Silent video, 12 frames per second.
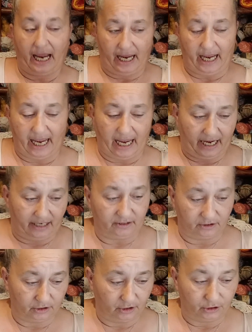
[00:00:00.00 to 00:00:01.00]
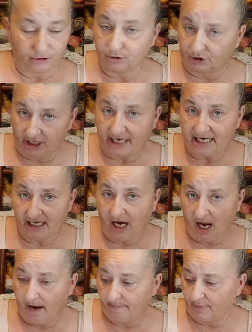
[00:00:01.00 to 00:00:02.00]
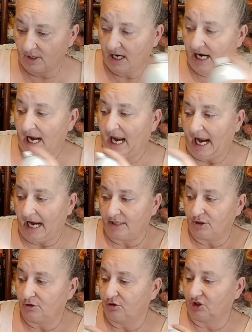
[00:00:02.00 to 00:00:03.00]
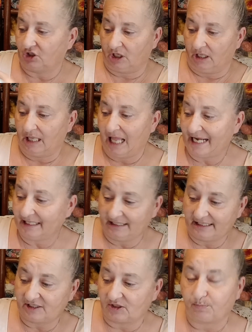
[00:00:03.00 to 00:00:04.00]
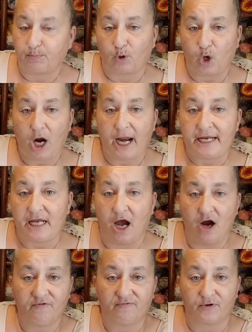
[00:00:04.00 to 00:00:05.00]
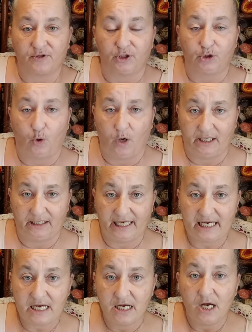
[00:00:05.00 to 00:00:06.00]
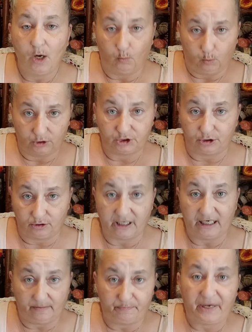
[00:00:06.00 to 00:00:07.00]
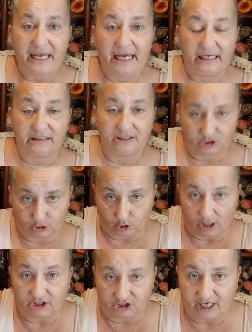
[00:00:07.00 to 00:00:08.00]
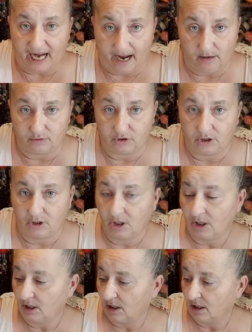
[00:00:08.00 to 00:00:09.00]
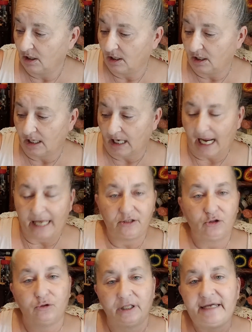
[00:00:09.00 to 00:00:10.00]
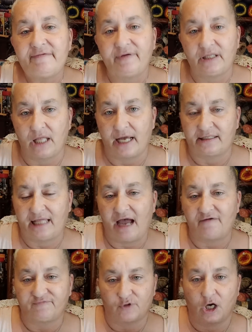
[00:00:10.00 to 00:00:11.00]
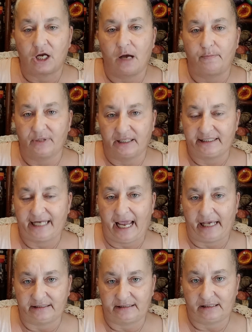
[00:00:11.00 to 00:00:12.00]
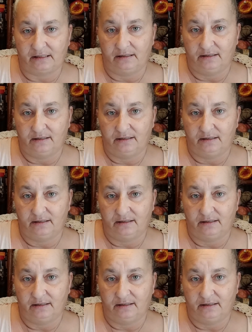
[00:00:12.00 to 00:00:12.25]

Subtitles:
And you shake it up. And you just lightly spray over the doily once you get it pinned, stretched out. And you leave it like that for a couple of days.